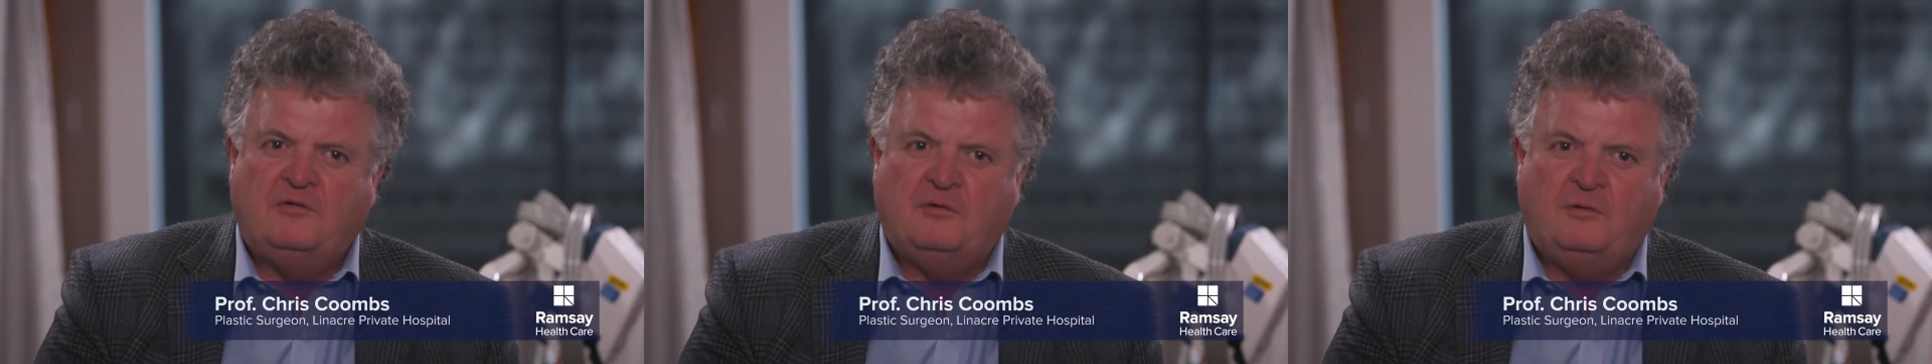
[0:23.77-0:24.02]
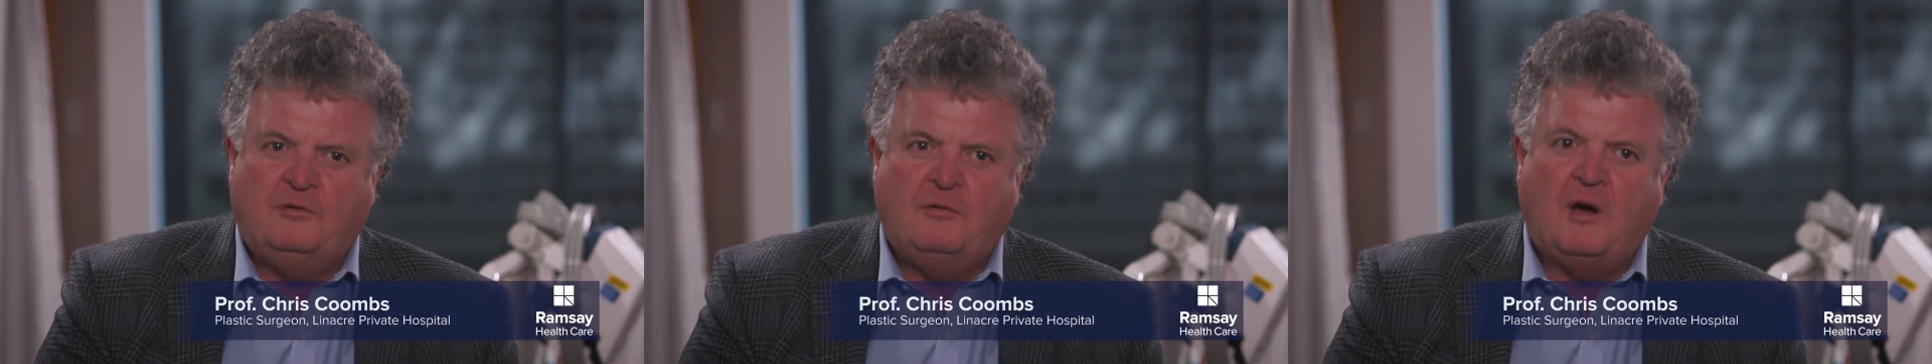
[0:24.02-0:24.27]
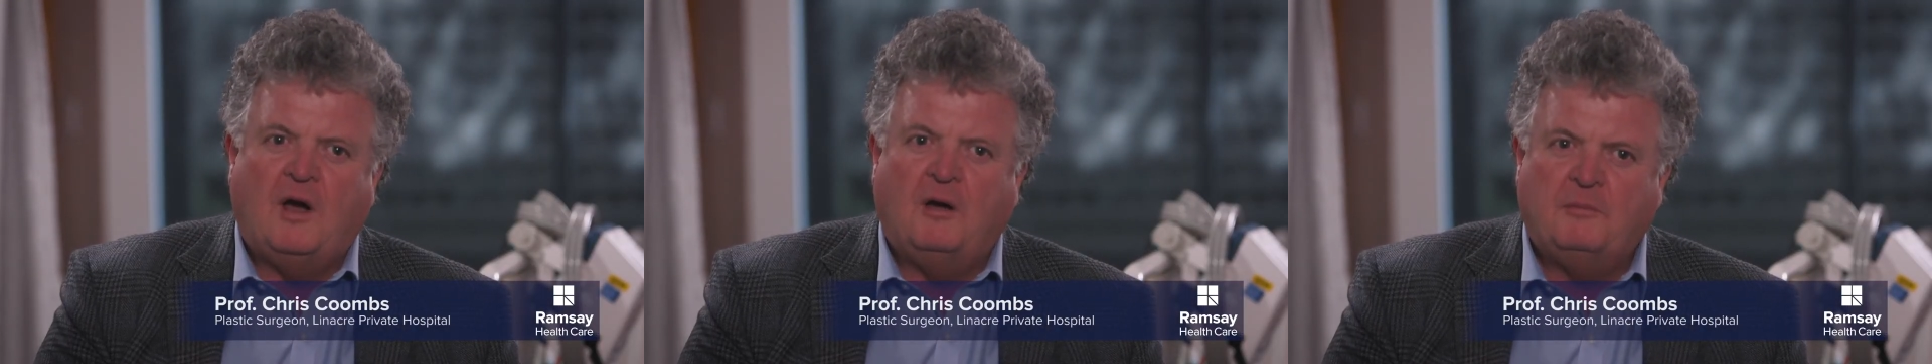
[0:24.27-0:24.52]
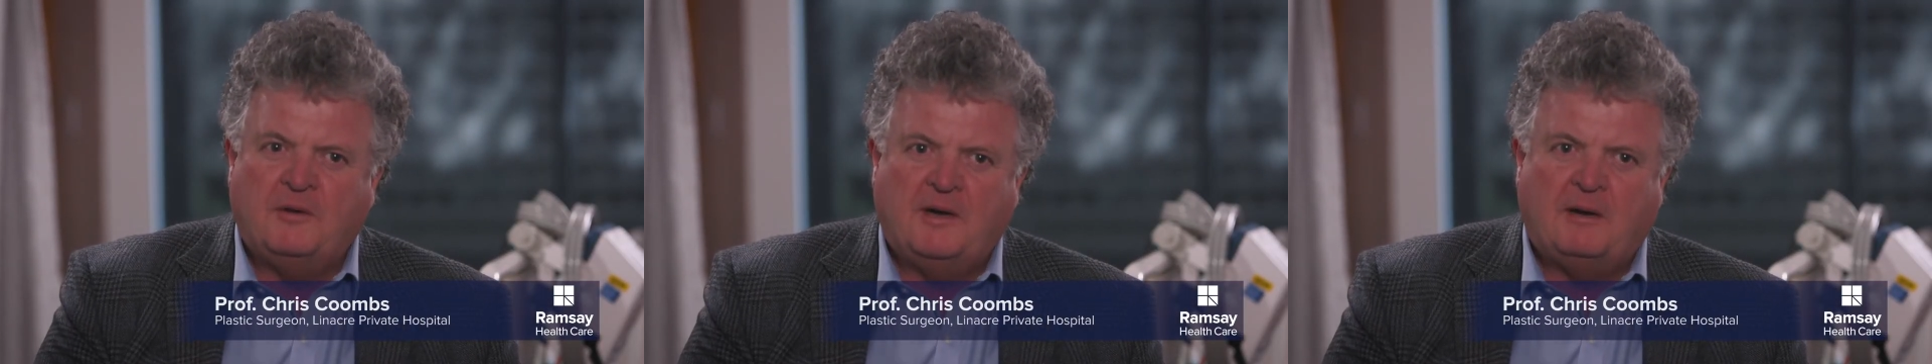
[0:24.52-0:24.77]
to
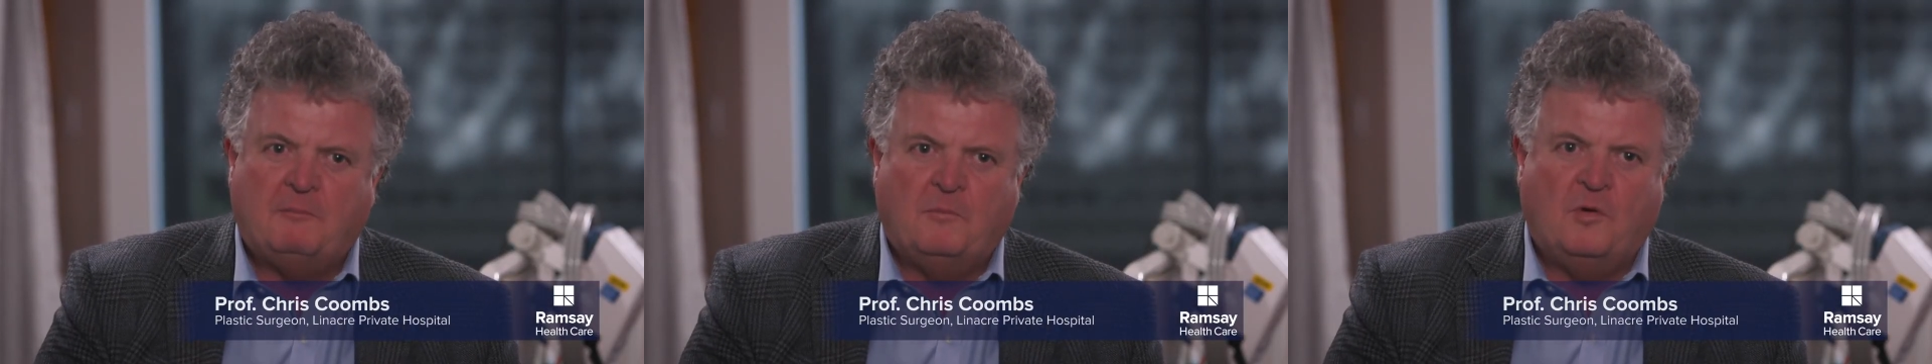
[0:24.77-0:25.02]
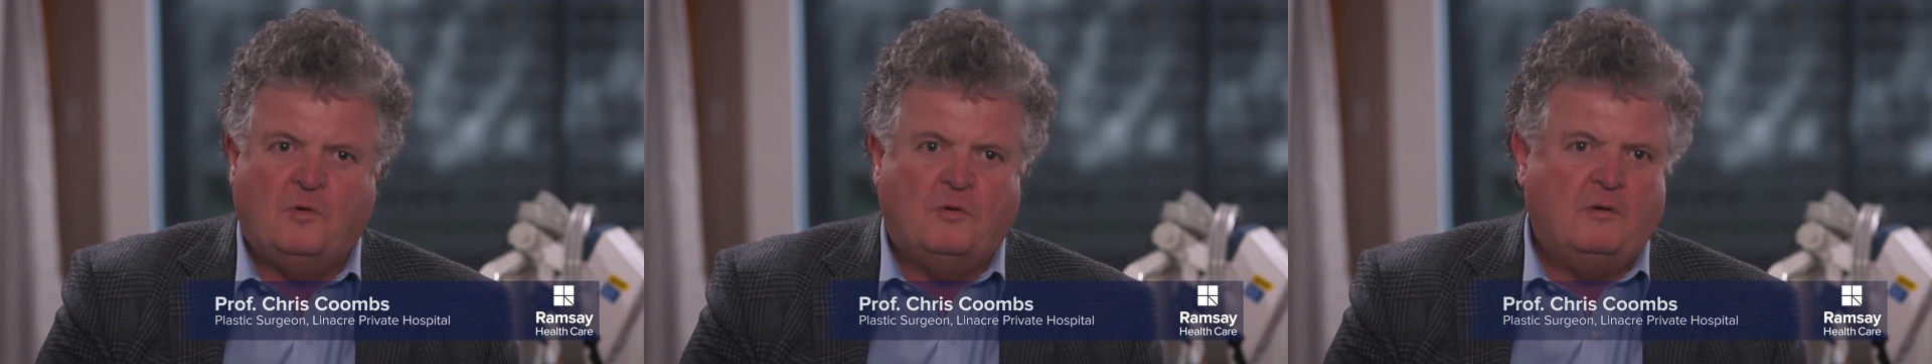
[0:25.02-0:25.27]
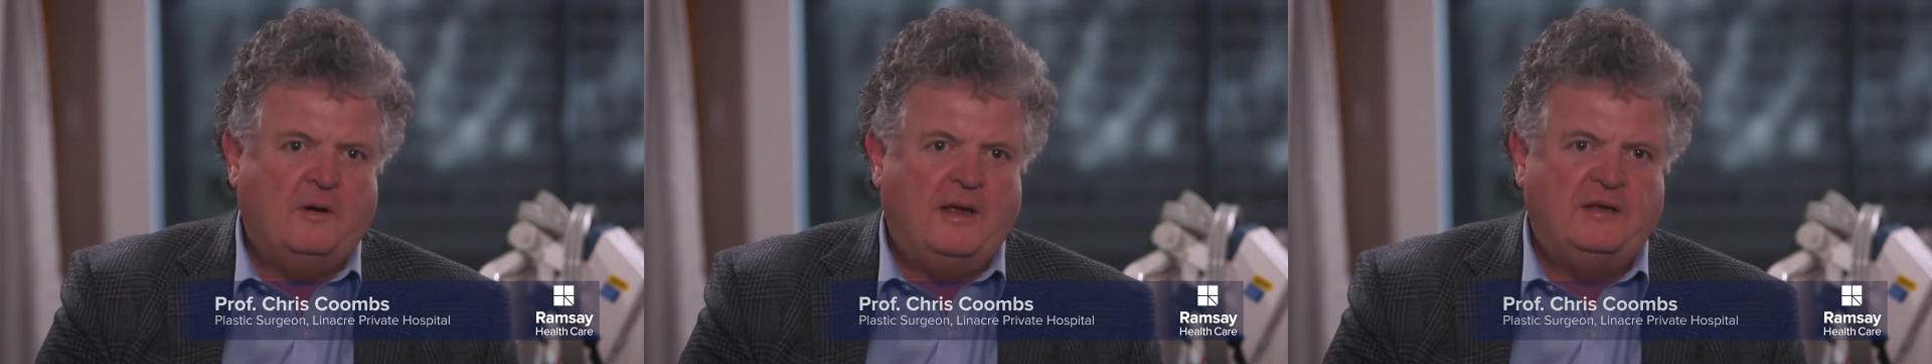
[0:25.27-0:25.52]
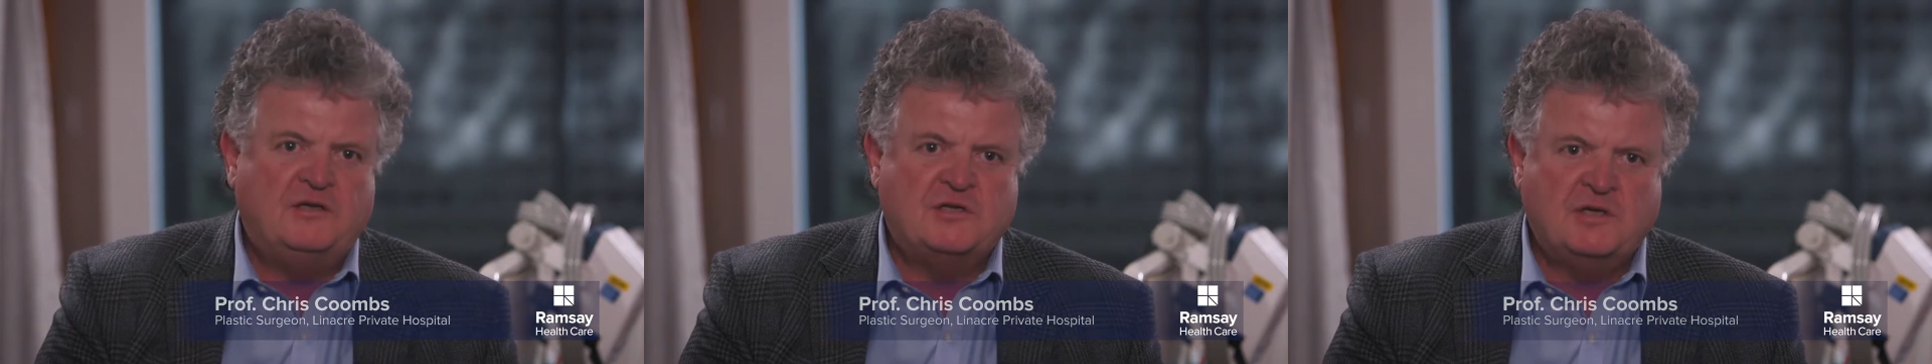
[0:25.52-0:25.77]
open up more
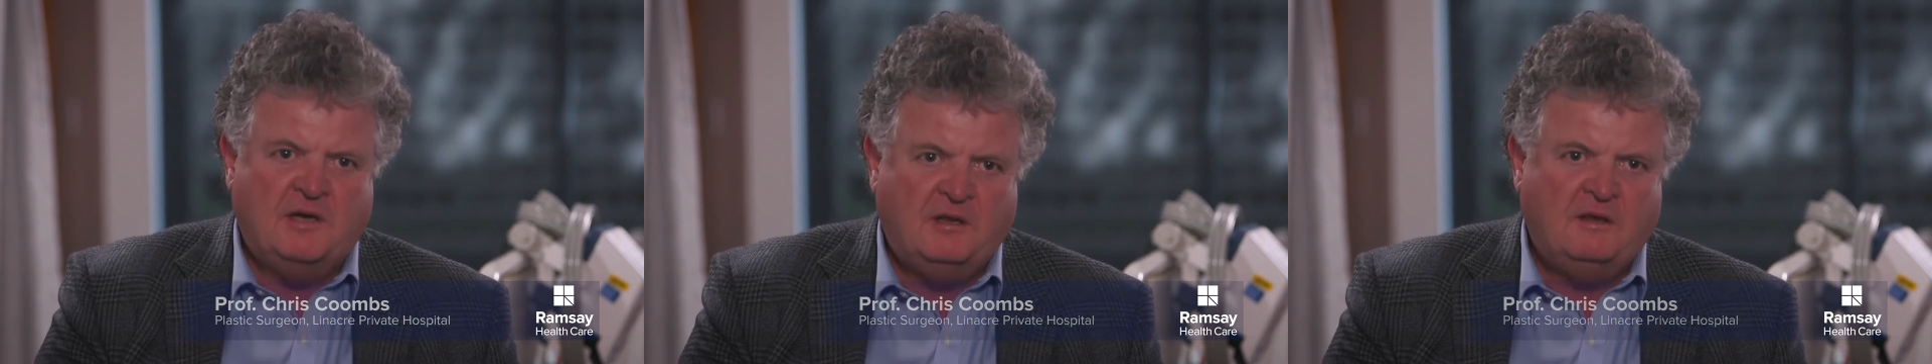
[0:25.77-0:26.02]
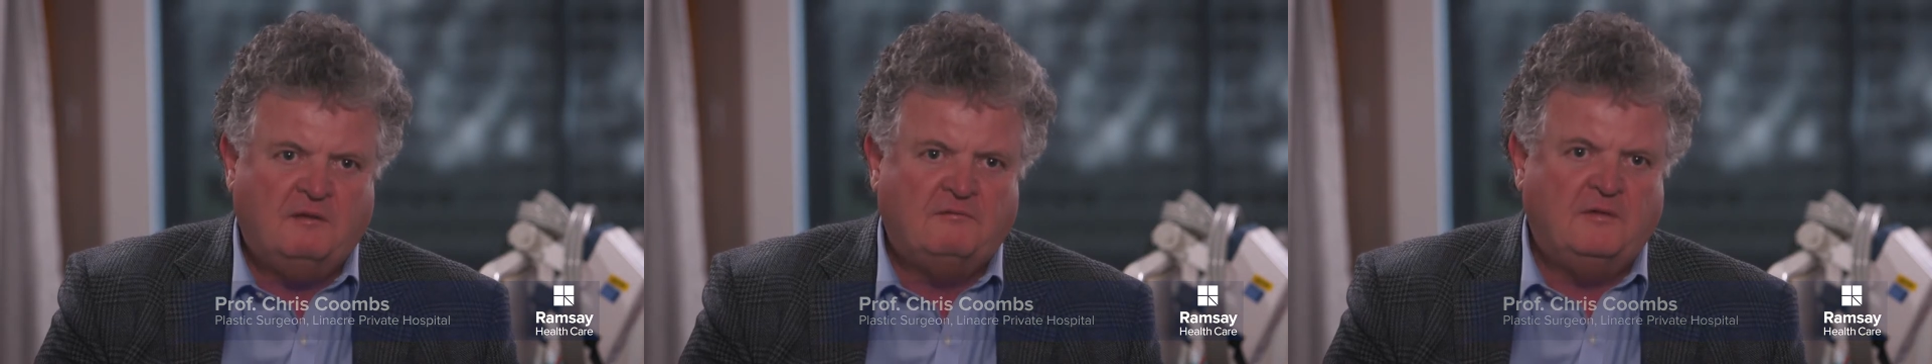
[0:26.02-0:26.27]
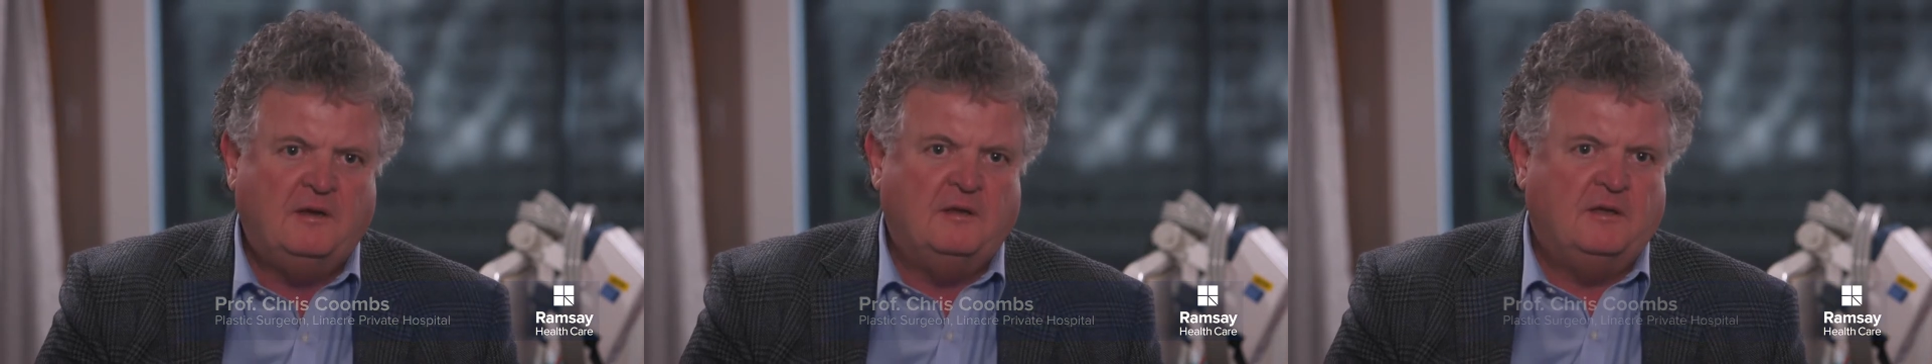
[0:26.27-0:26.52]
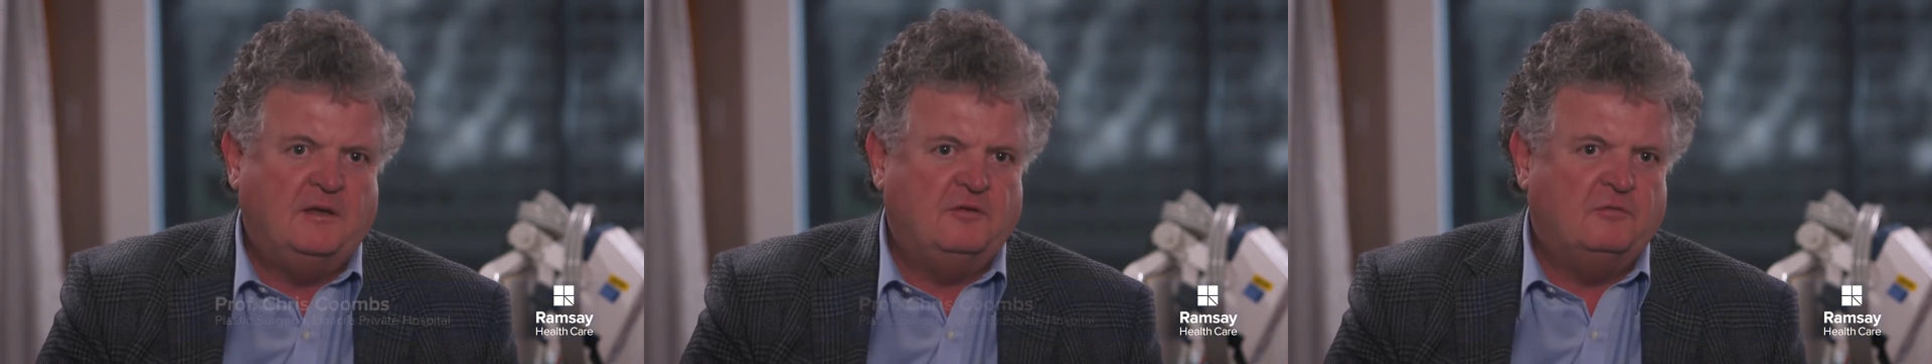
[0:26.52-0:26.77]
and share their
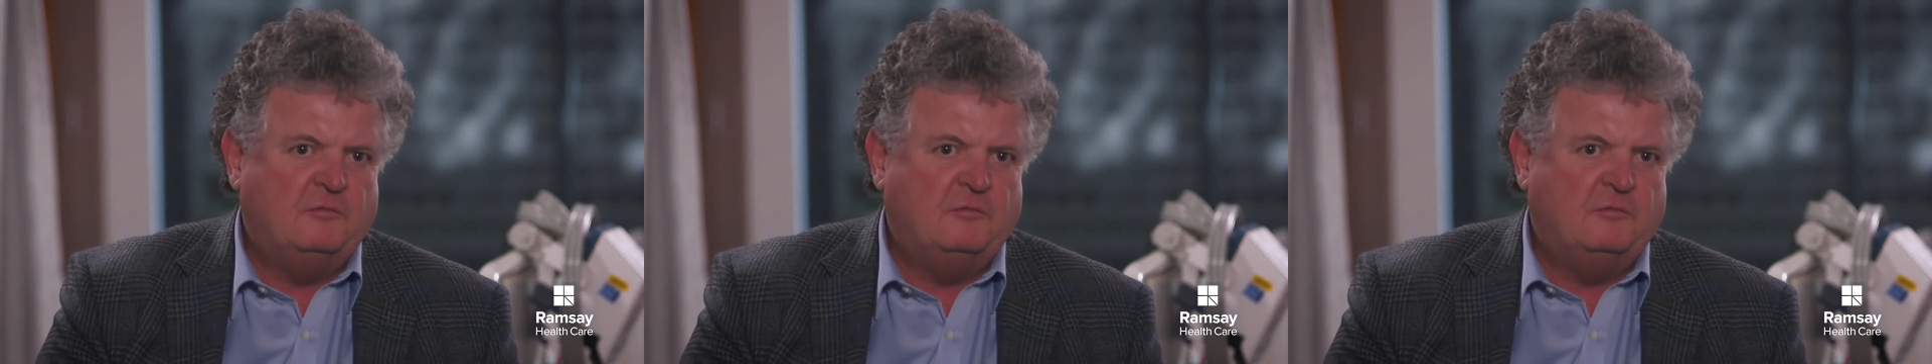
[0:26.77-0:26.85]
feelings,